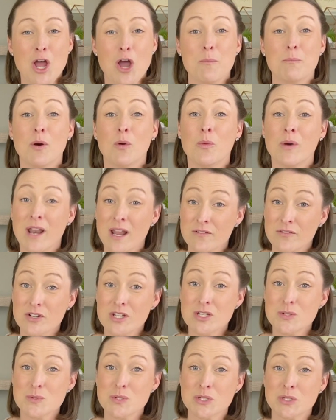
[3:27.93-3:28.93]
But whatever
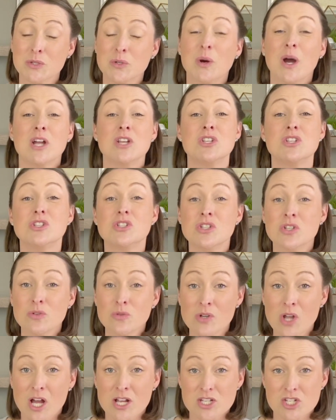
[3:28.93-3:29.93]
you do, do
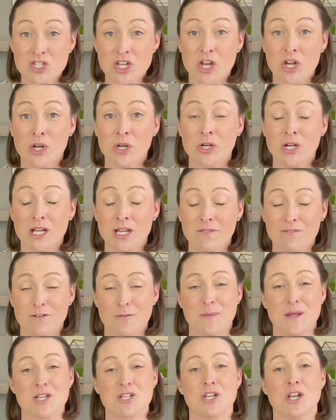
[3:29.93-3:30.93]
not share
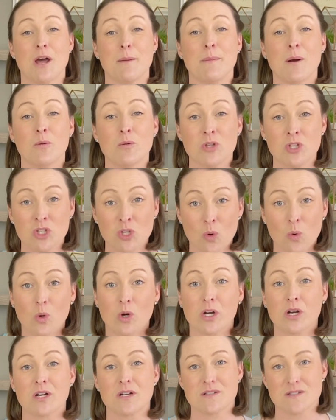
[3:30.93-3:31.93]
information about
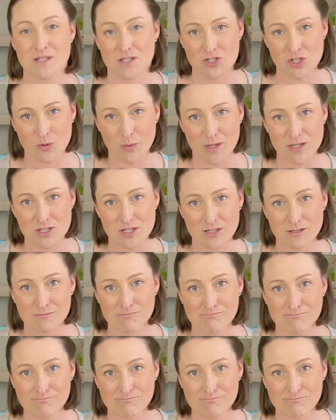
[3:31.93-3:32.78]
your situation.